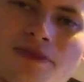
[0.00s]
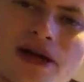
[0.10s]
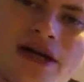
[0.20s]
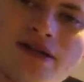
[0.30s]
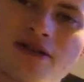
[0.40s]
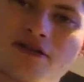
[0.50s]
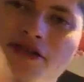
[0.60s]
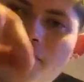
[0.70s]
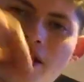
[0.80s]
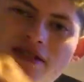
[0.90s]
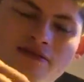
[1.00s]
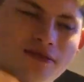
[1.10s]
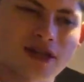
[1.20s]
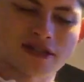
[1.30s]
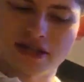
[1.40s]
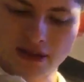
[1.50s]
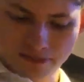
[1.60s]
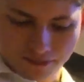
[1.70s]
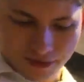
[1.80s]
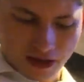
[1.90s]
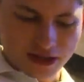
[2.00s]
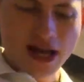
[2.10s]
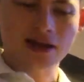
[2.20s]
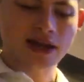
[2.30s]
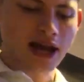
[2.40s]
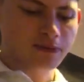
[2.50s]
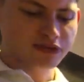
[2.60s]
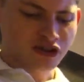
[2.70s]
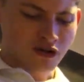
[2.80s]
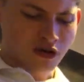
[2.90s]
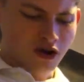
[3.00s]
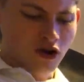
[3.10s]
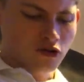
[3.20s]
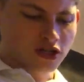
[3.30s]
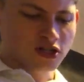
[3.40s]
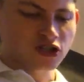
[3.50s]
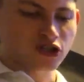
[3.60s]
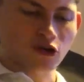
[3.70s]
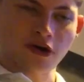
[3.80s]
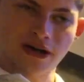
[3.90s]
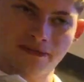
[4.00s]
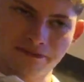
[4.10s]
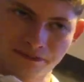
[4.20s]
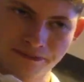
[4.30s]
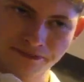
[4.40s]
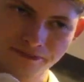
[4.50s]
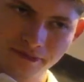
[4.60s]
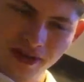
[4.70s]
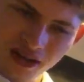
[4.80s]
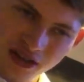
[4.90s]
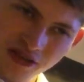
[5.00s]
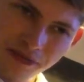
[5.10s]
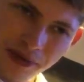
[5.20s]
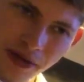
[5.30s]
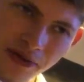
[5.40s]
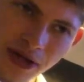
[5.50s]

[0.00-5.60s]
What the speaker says: and onto the base. That's easy. That was an absolute joy to build.